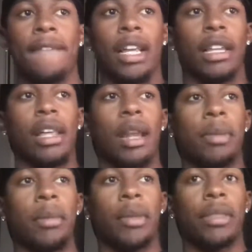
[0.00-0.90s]
a lot of
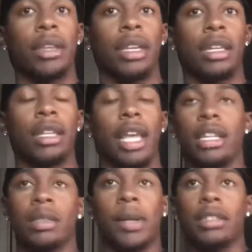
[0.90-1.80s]
people think like
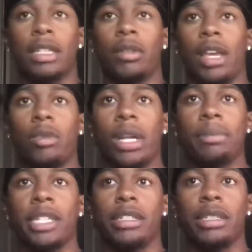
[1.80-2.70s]
especially like when I'm
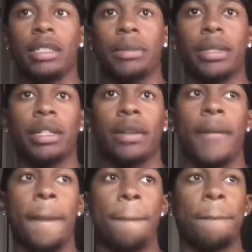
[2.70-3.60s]
teaching something,
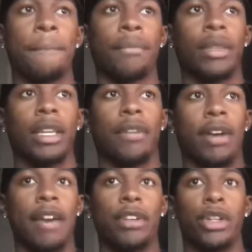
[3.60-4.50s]
if I
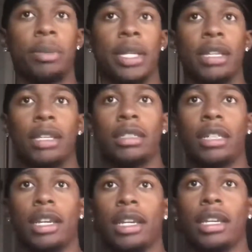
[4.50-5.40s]
have a group of kids
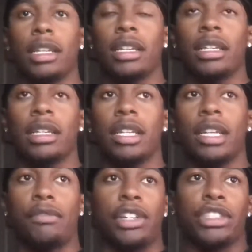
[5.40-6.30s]
like
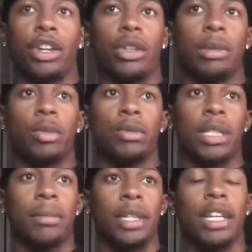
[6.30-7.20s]
if I show them
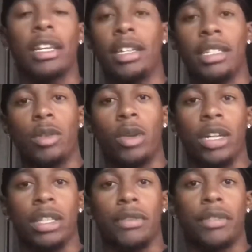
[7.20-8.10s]
something and it doesn't work
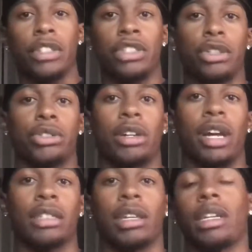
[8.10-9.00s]
in the first two
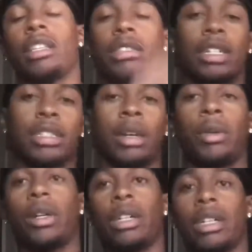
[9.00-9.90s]
tries, like this doesn't
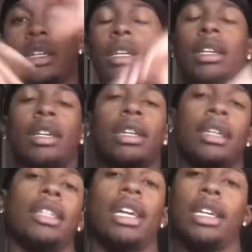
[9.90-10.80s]
work.
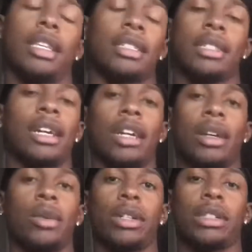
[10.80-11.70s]
Like that's not how
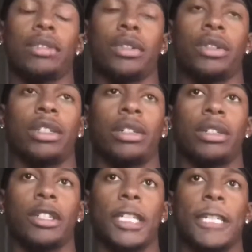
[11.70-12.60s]
it works for real.
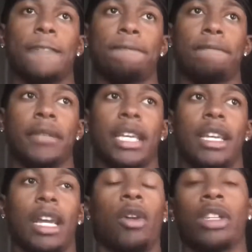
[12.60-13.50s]

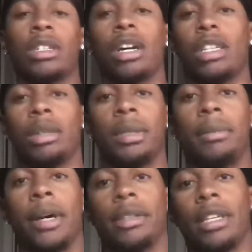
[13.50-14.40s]
And I want to talk a little bit
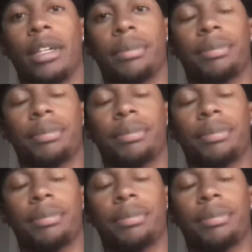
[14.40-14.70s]
about that.